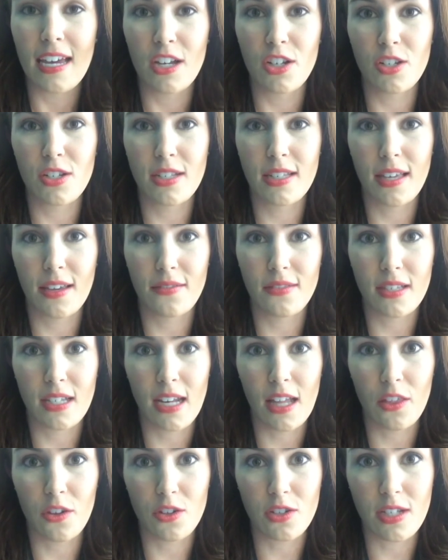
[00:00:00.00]
and just gives
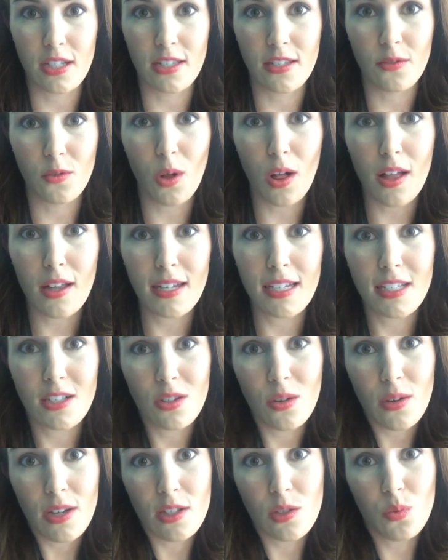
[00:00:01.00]
another sense of quality.
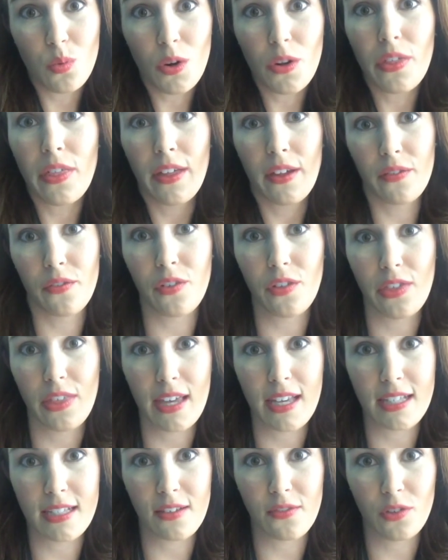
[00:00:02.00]
So it's worth it for
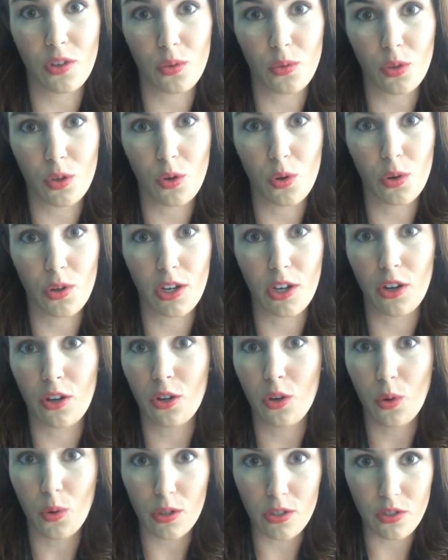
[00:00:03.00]
things if you're recording your
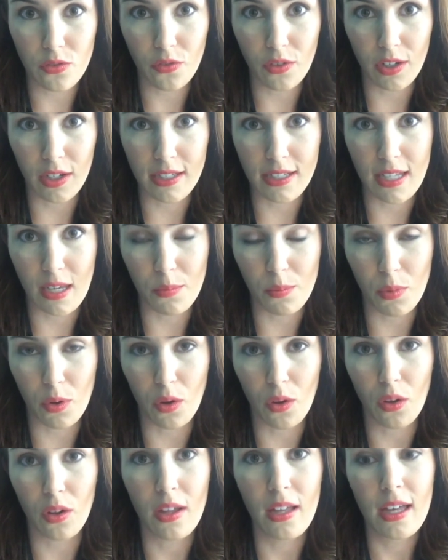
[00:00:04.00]
course, for
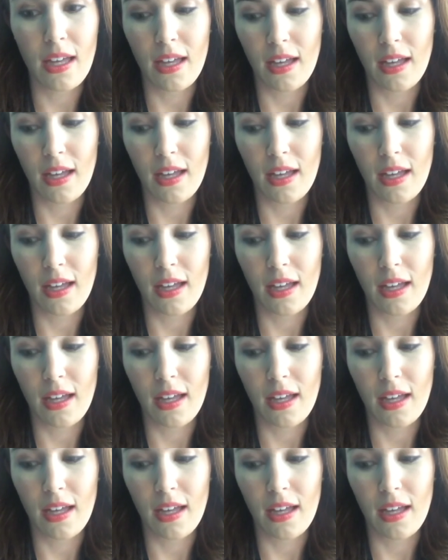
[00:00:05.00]
example.